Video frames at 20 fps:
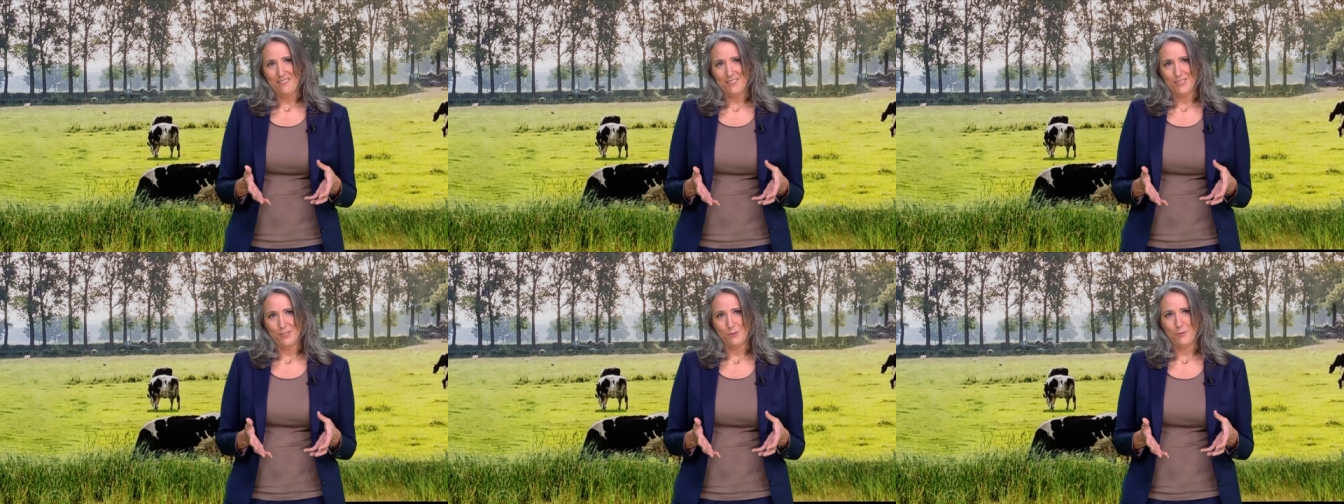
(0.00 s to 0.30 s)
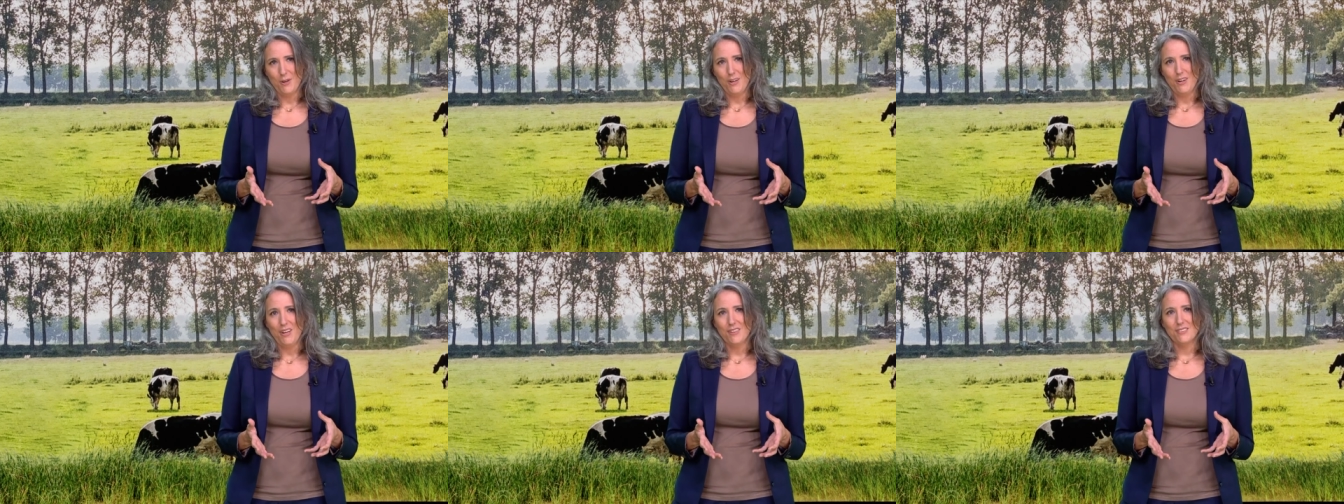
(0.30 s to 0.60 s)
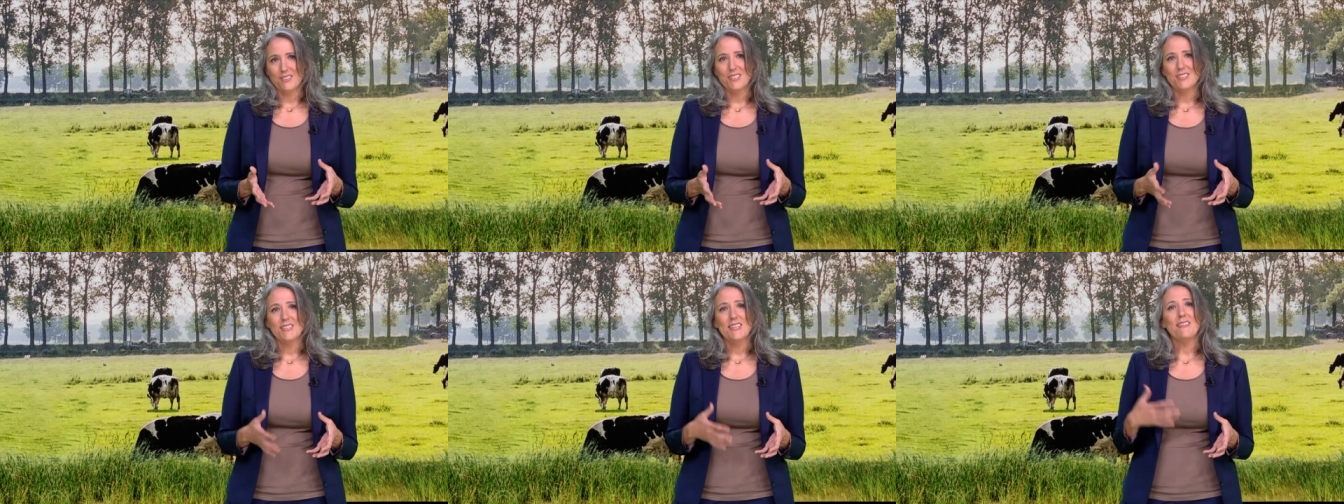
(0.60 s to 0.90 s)
these
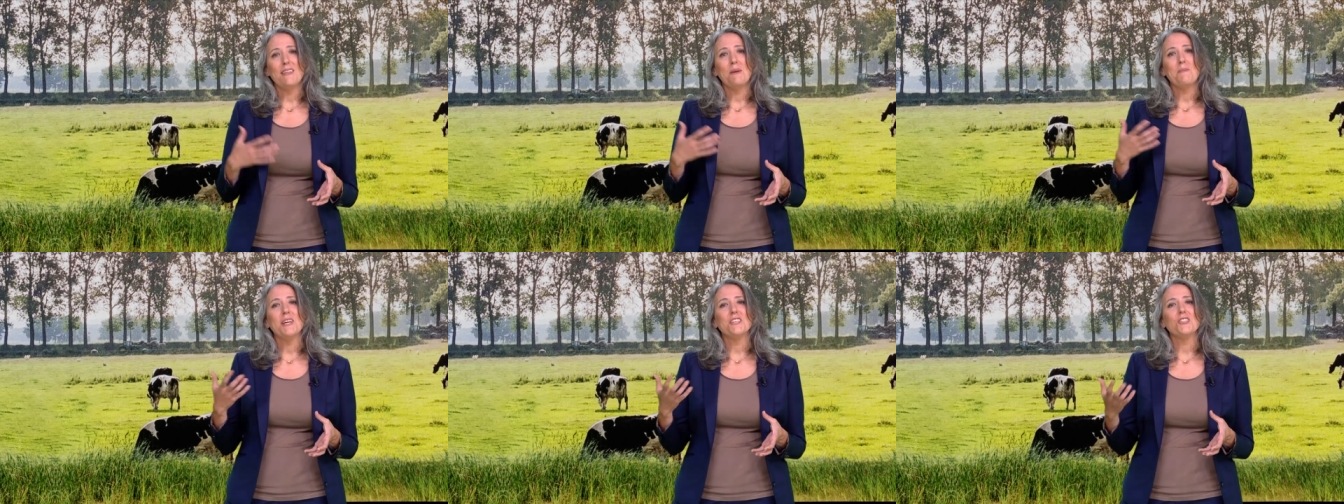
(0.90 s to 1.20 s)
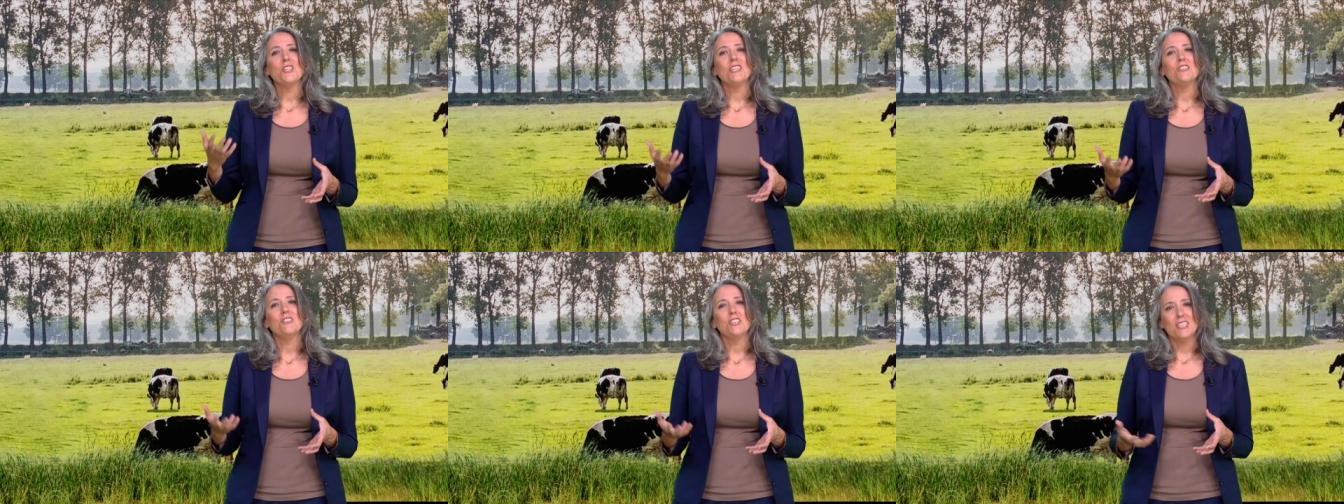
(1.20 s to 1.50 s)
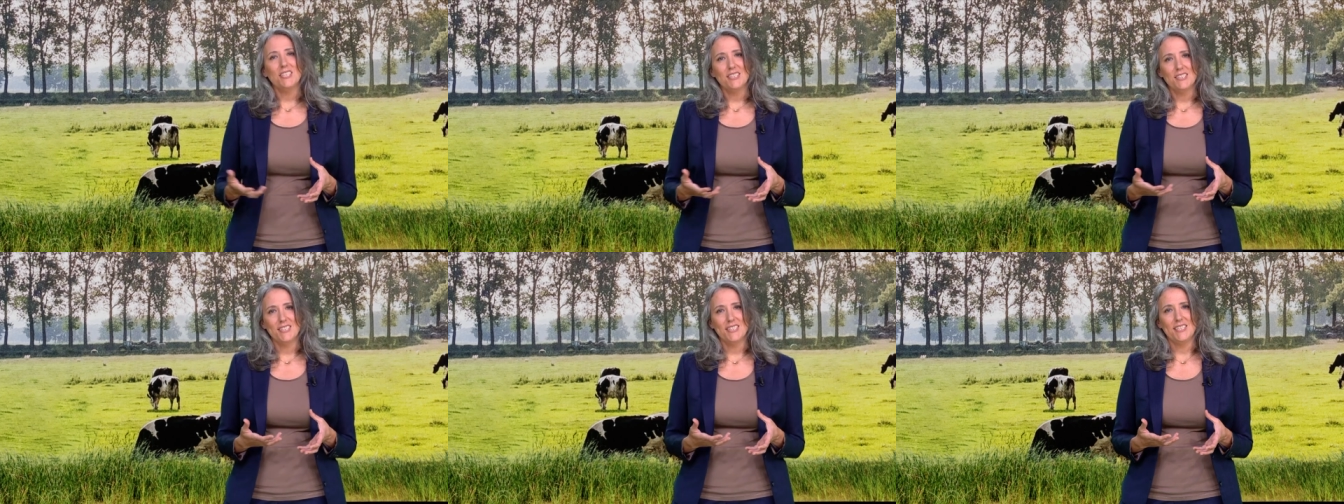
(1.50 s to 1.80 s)
products is that they make change
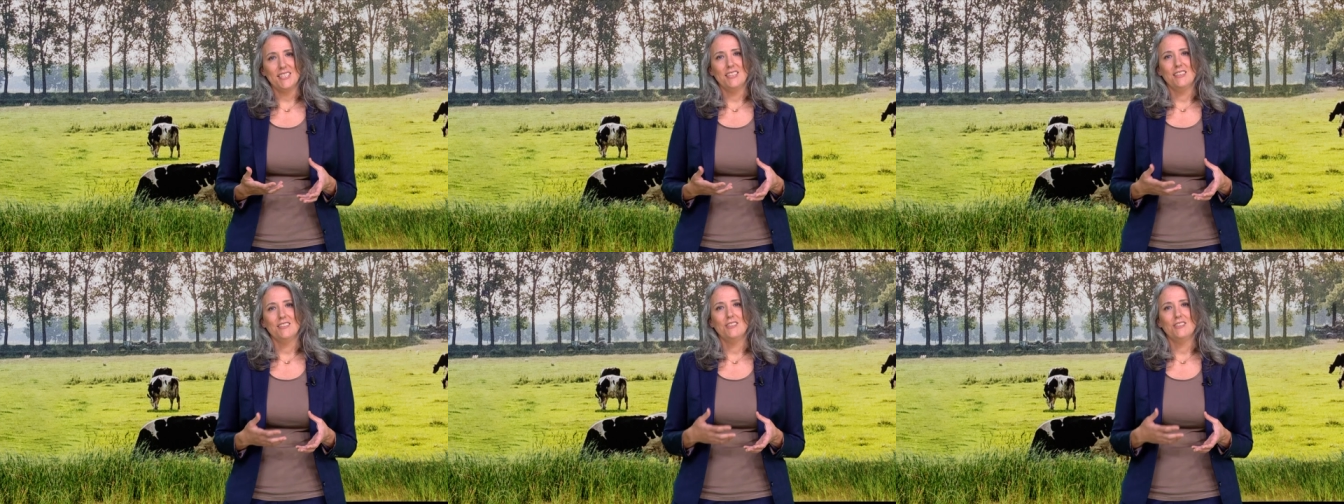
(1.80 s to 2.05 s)
easy.